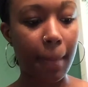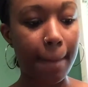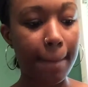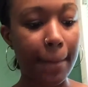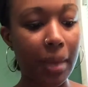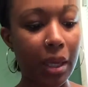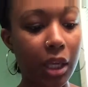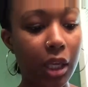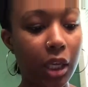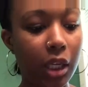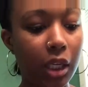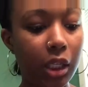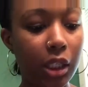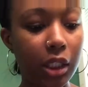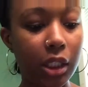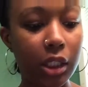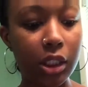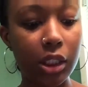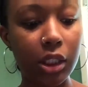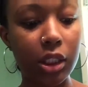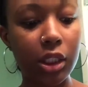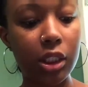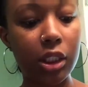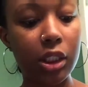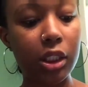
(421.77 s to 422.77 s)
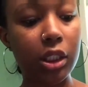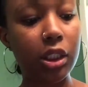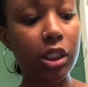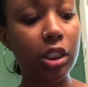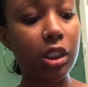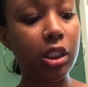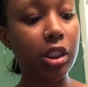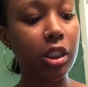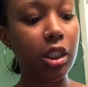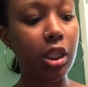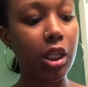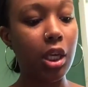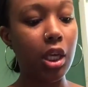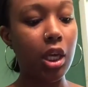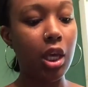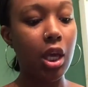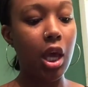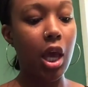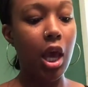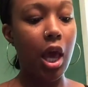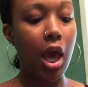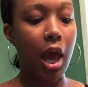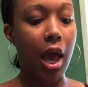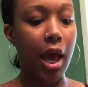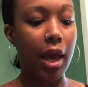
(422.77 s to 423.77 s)
Because
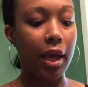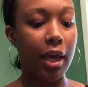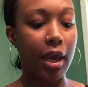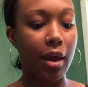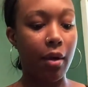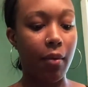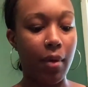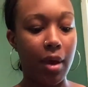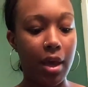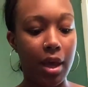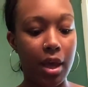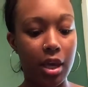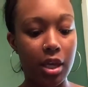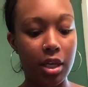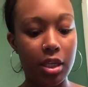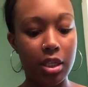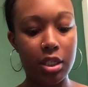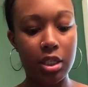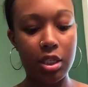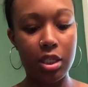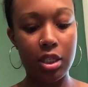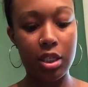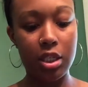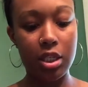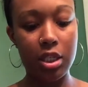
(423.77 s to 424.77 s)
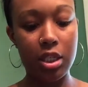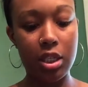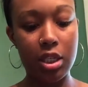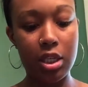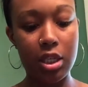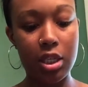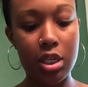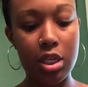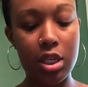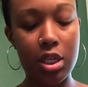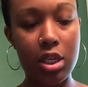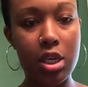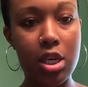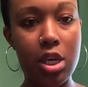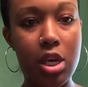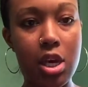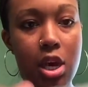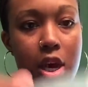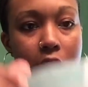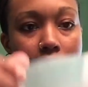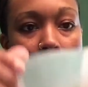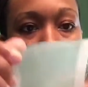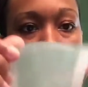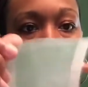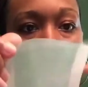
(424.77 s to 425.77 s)
I get wax
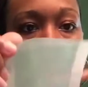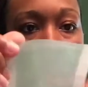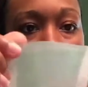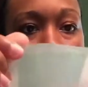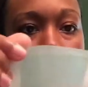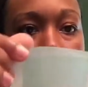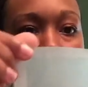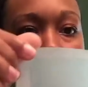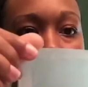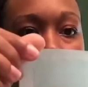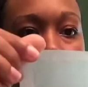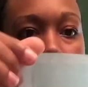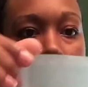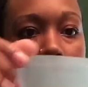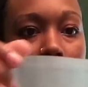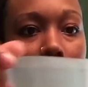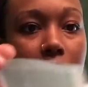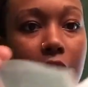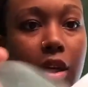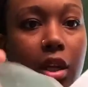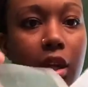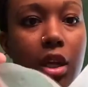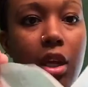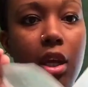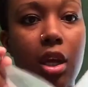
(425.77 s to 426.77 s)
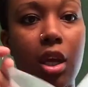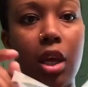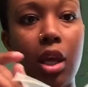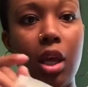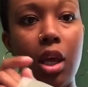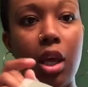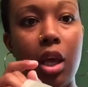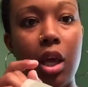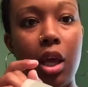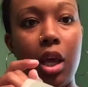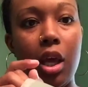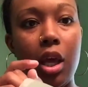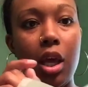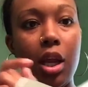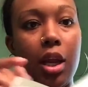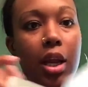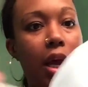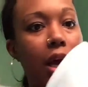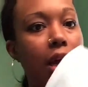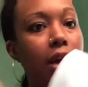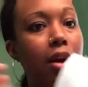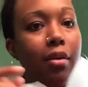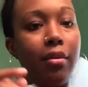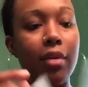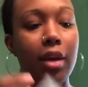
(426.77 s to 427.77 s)
on this one and
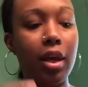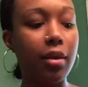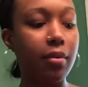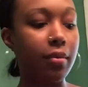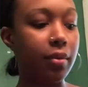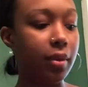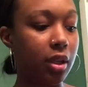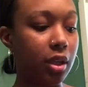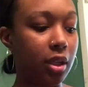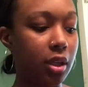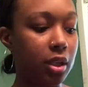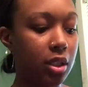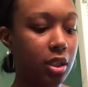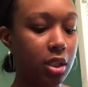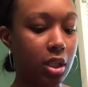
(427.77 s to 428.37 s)
not on that one.